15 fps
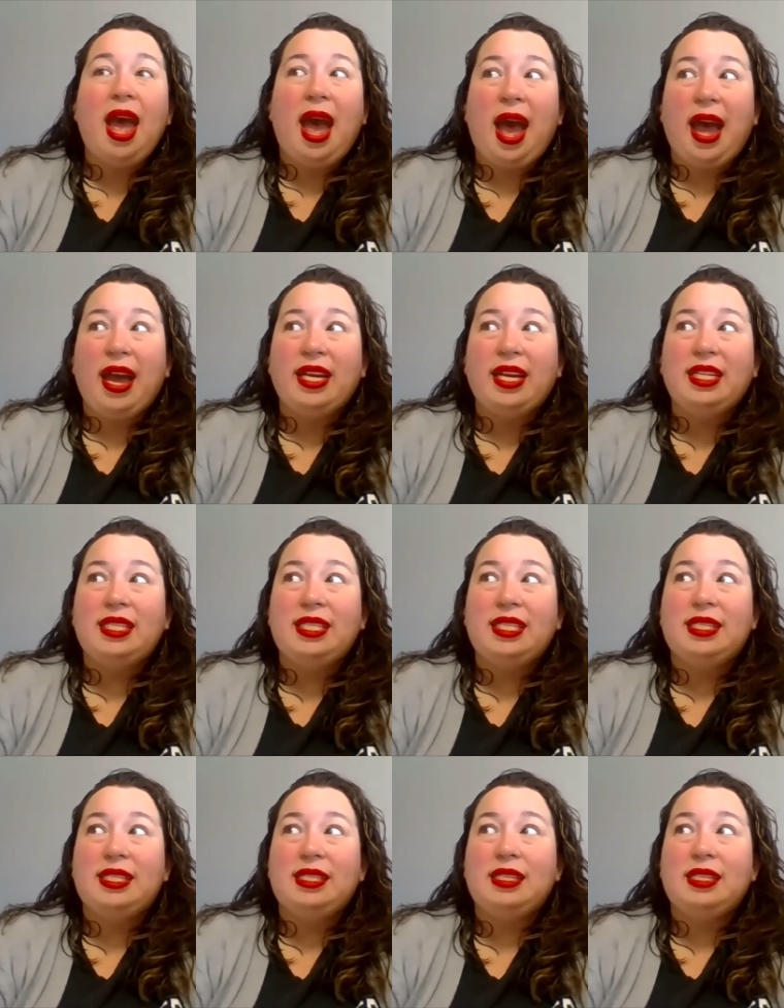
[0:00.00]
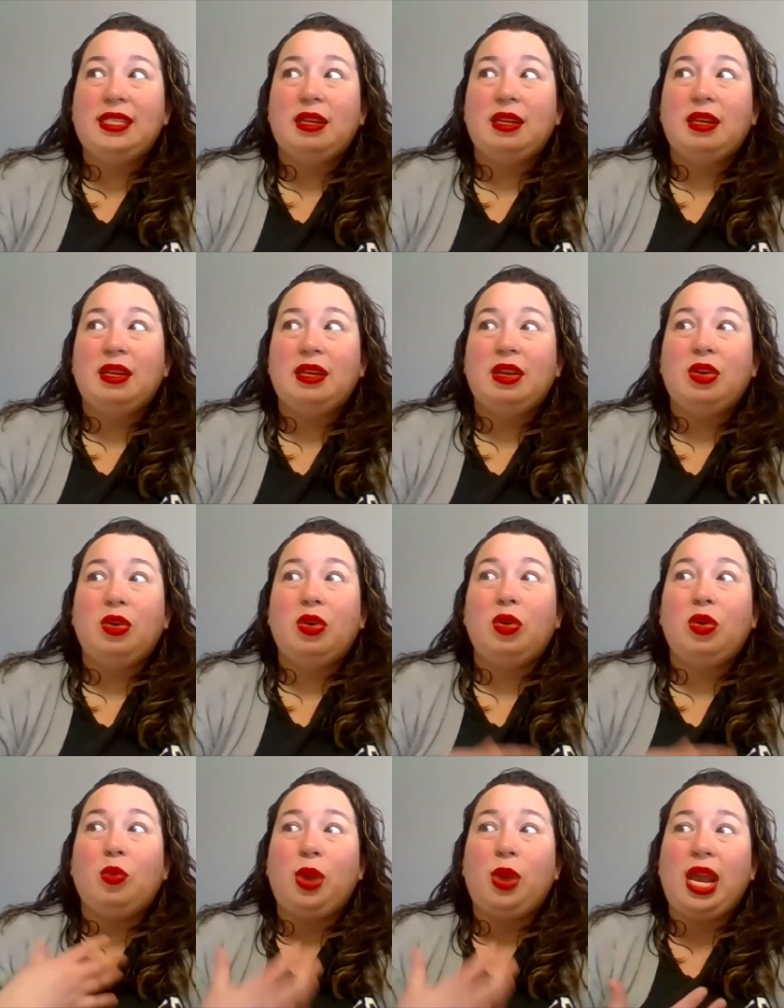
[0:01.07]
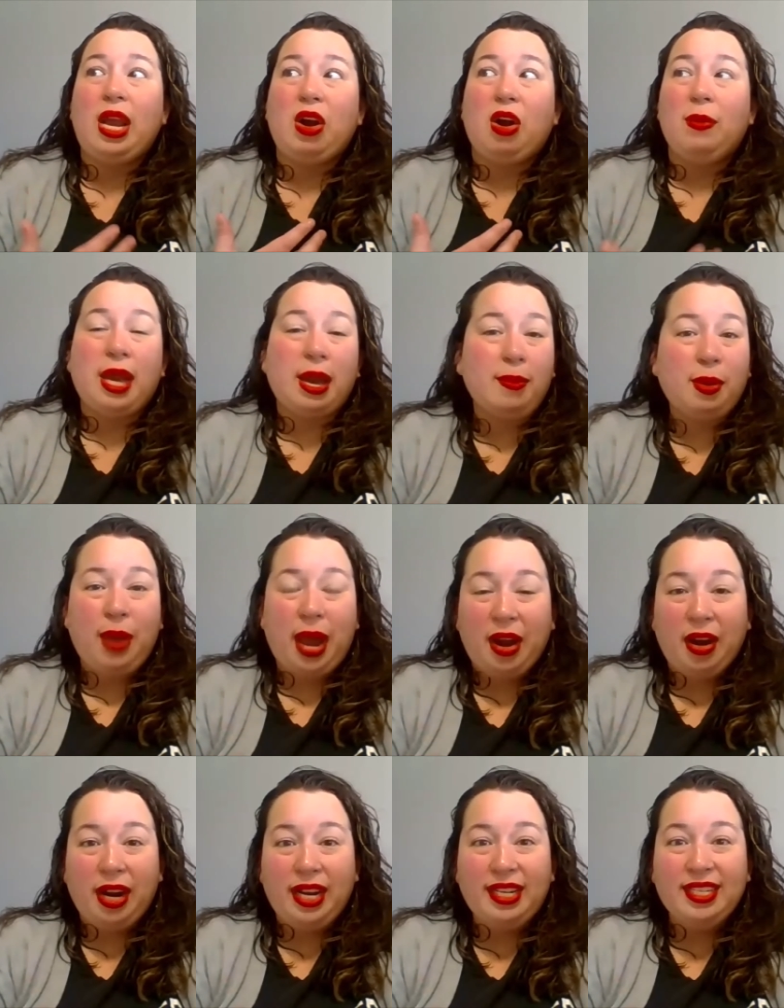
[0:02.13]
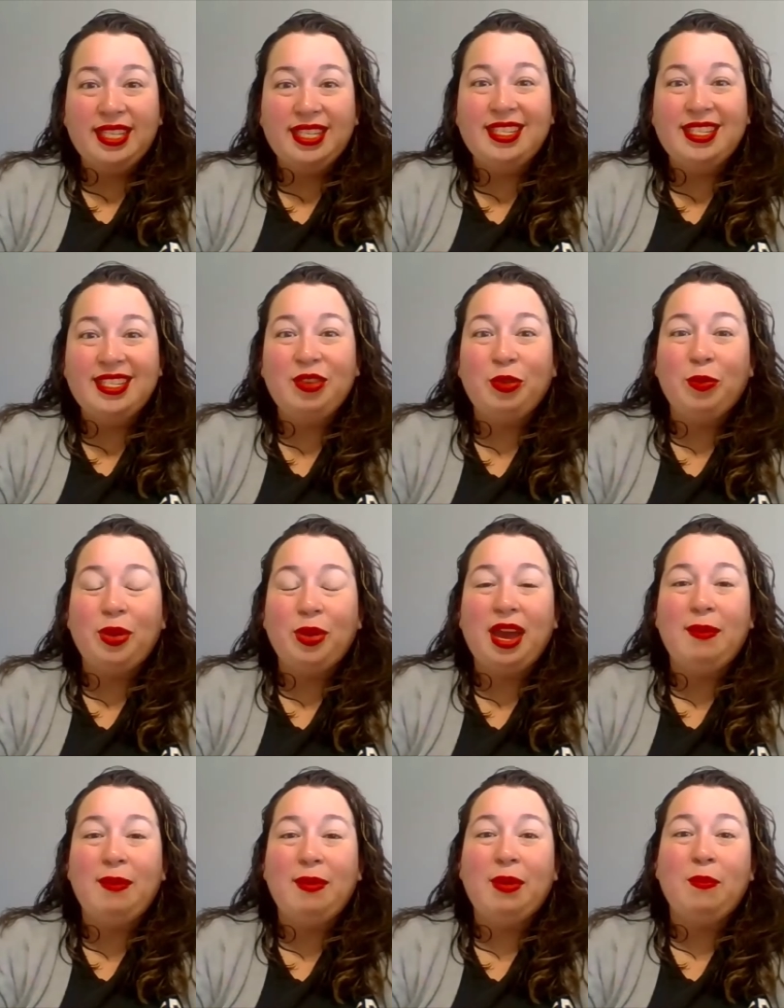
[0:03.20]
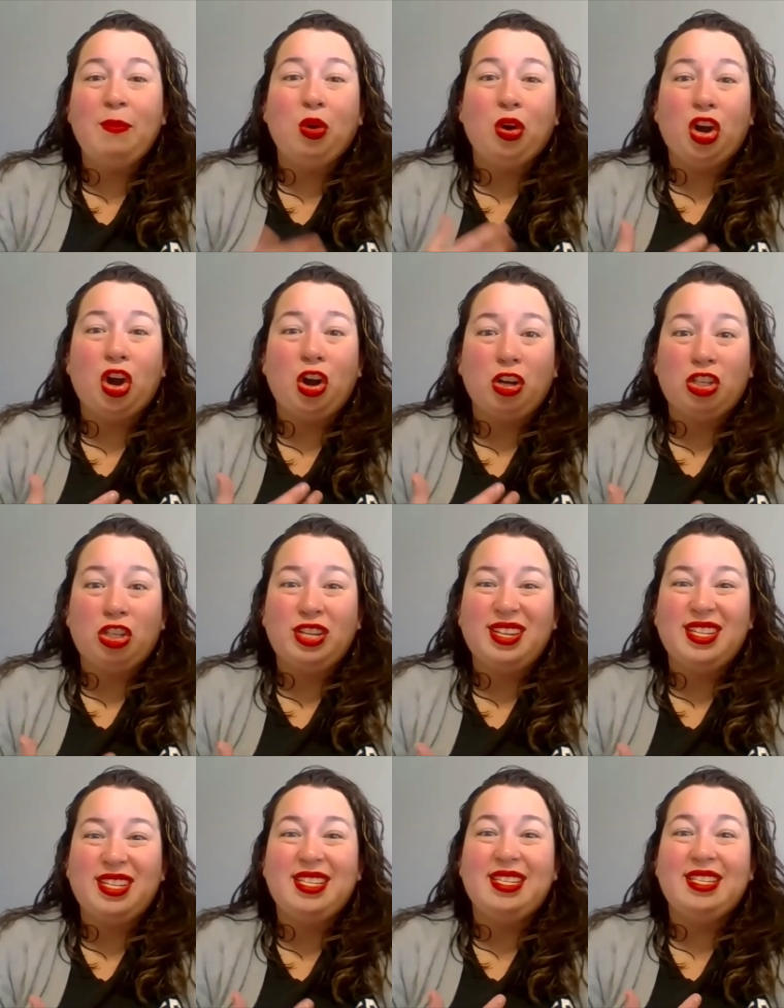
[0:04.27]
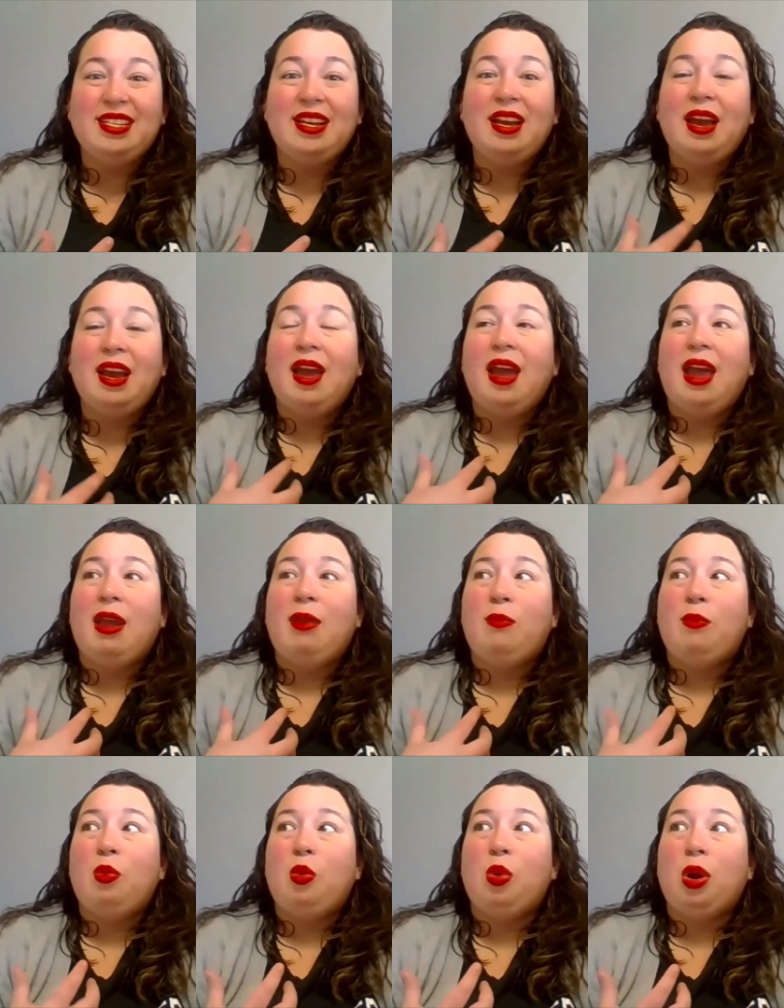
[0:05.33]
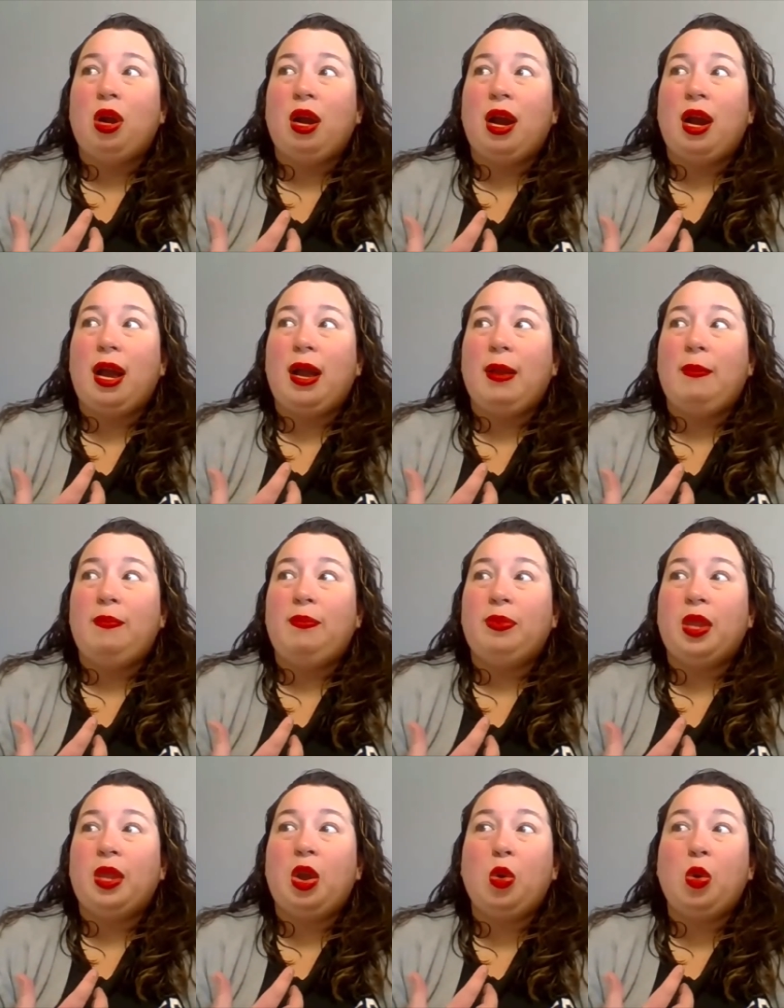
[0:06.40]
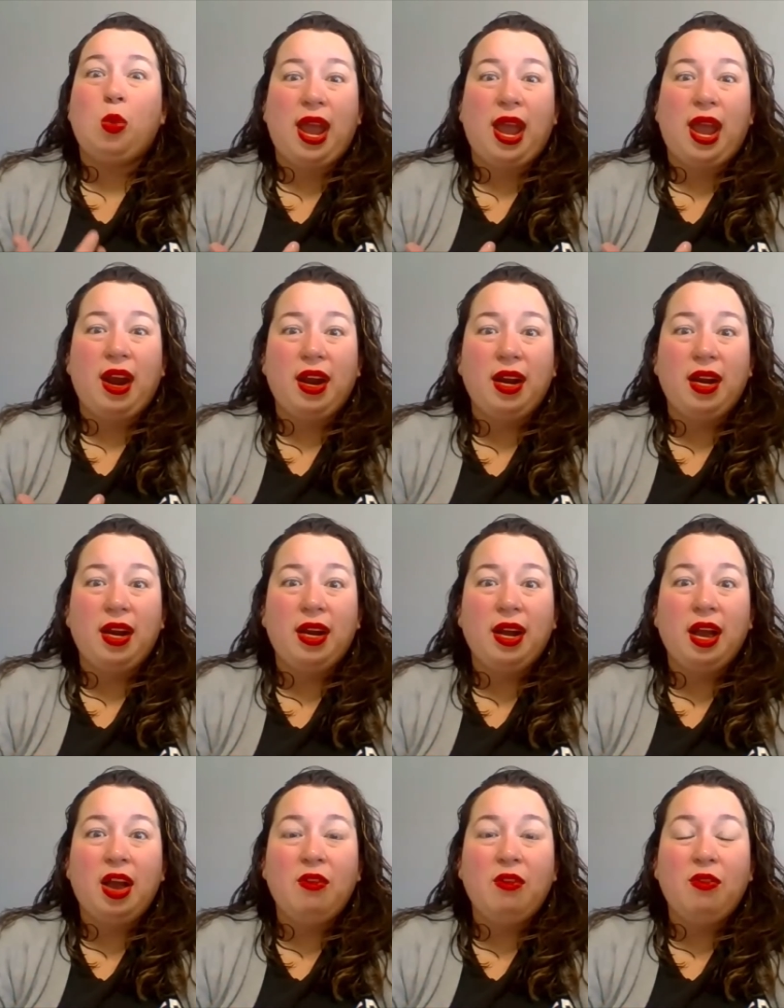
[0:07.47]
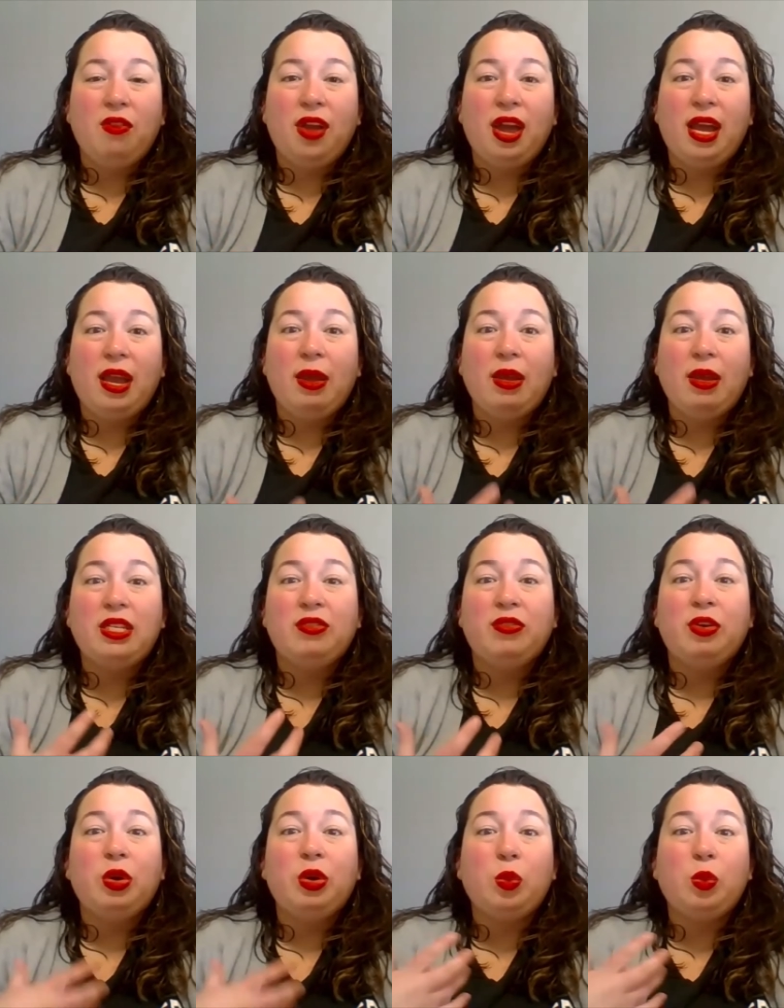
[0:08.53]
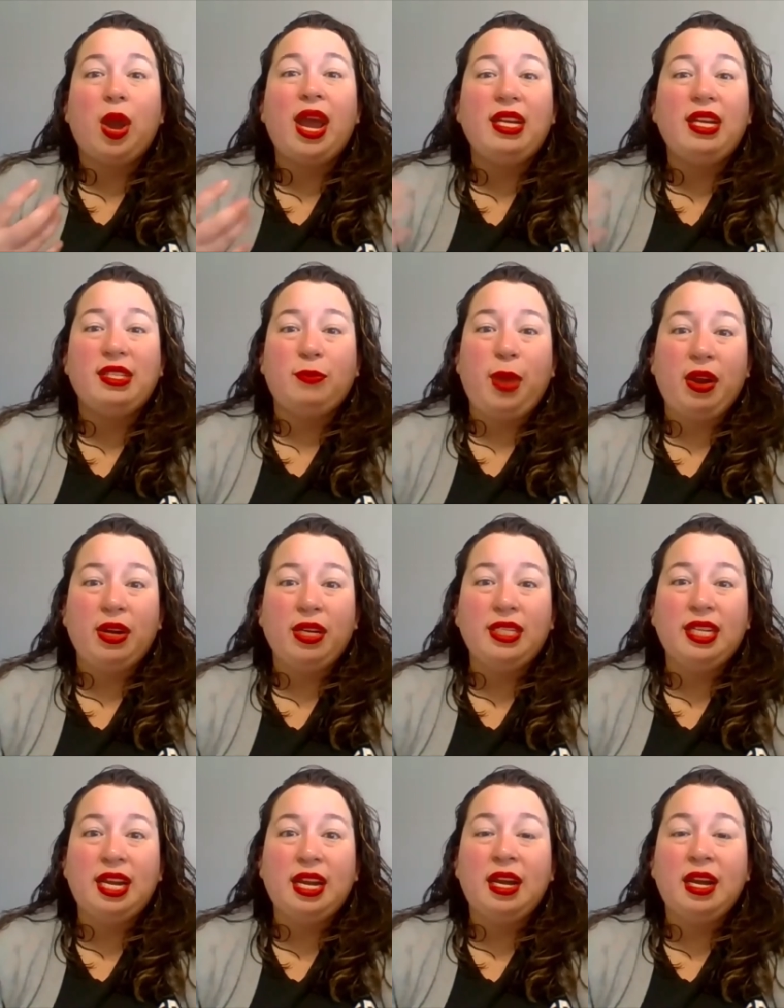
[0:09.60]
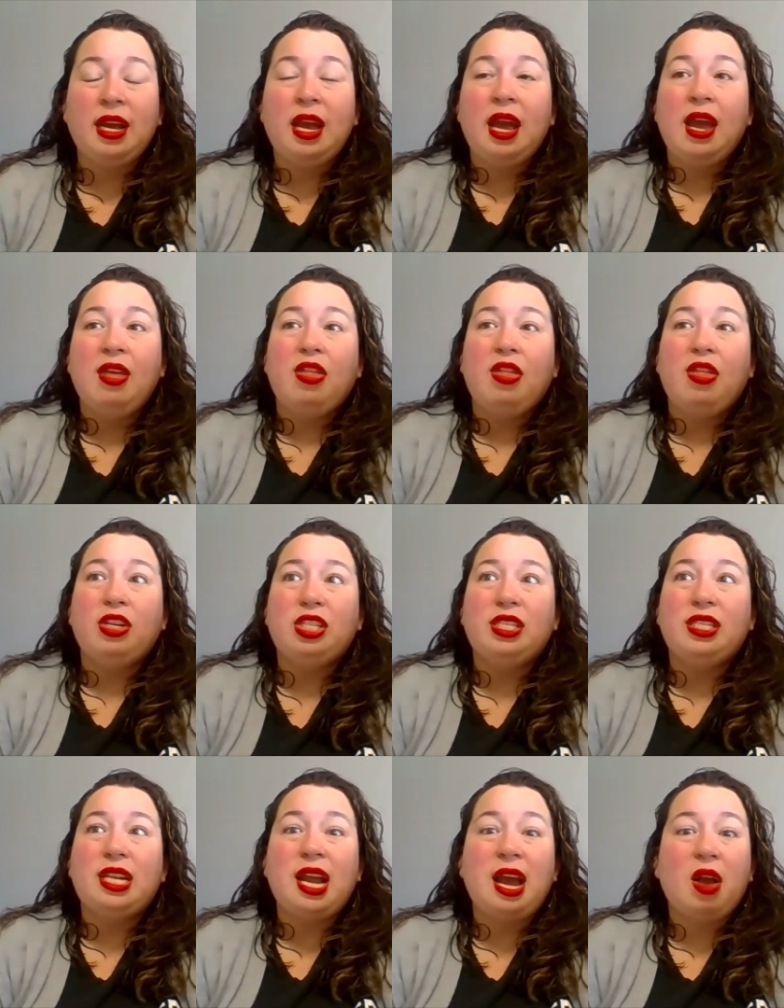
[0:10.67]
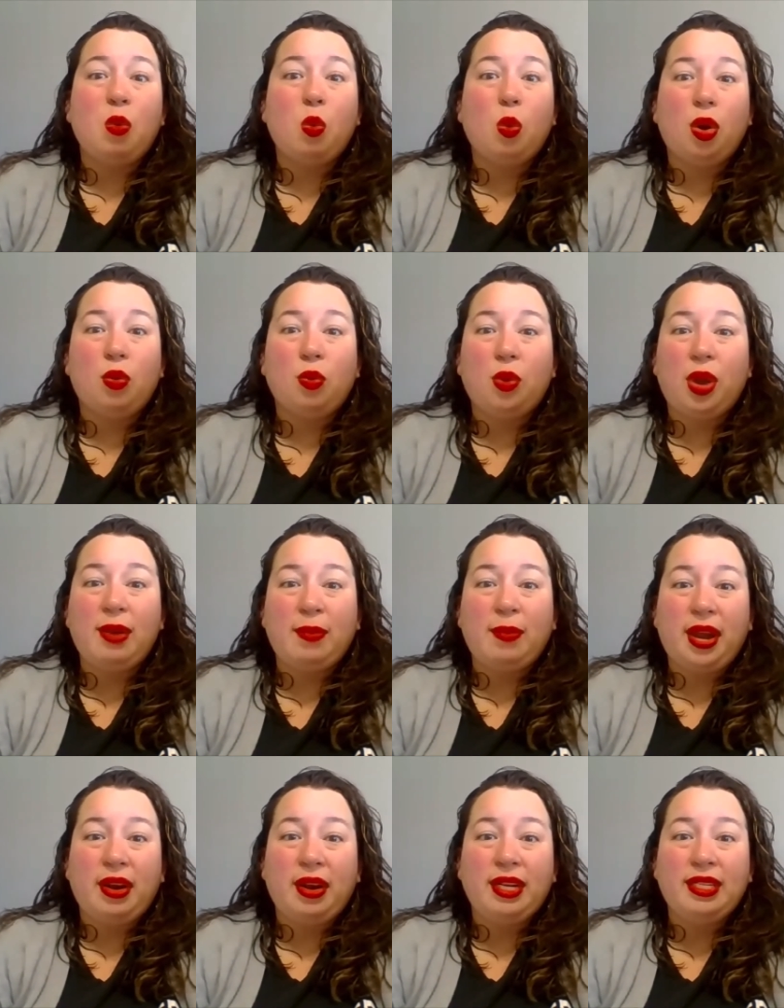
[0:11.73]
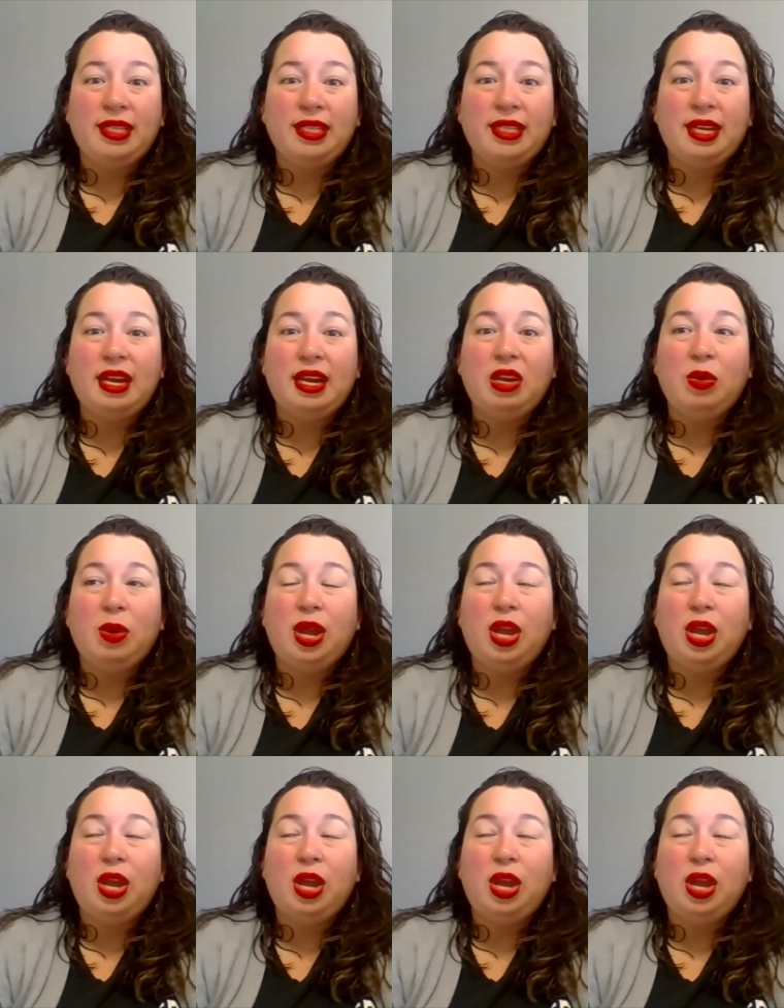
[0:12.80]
As we are becoming parents, we're becoming more conscious and more aware of like different ways of parenting. There's just not one way to parent, and the way